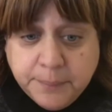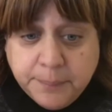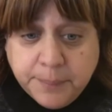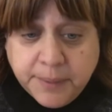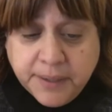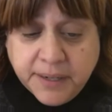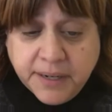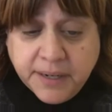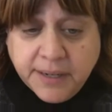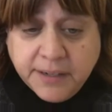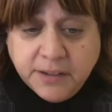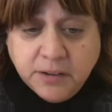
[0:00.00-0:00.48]

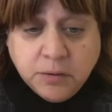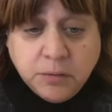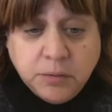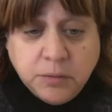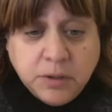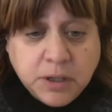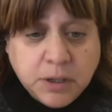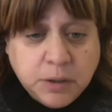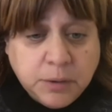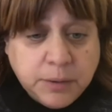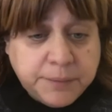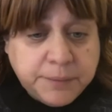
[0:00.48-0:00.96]
But I don't
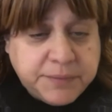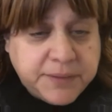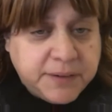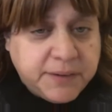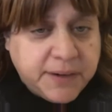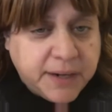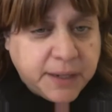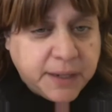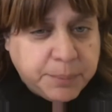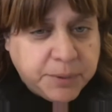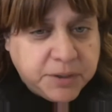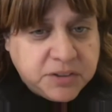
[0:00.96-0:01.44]
know if
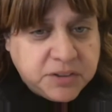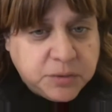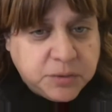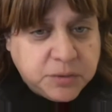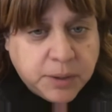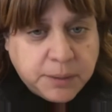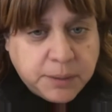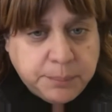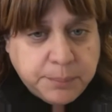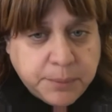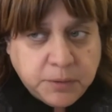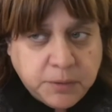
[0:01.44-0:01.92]
they're able to
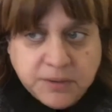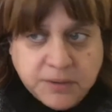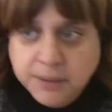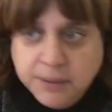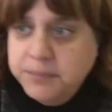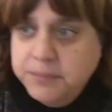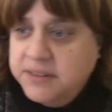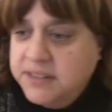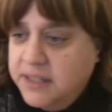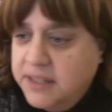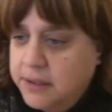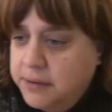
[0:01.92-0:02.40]
unmute
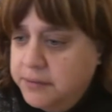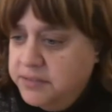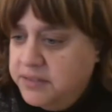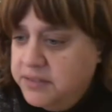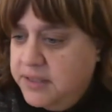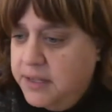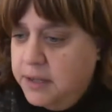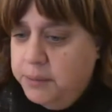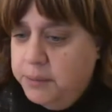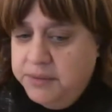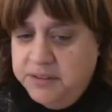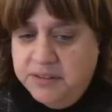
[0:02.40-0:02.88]
themselves.
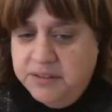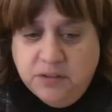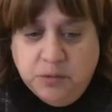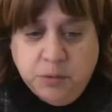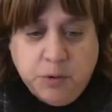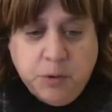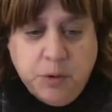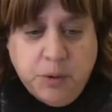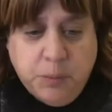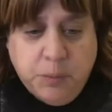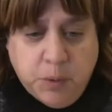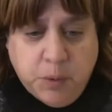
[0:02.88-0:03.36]
How does this
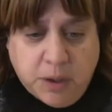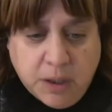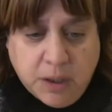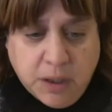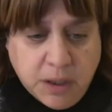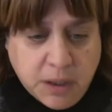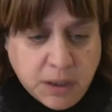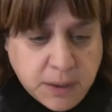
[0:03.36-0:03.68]
work?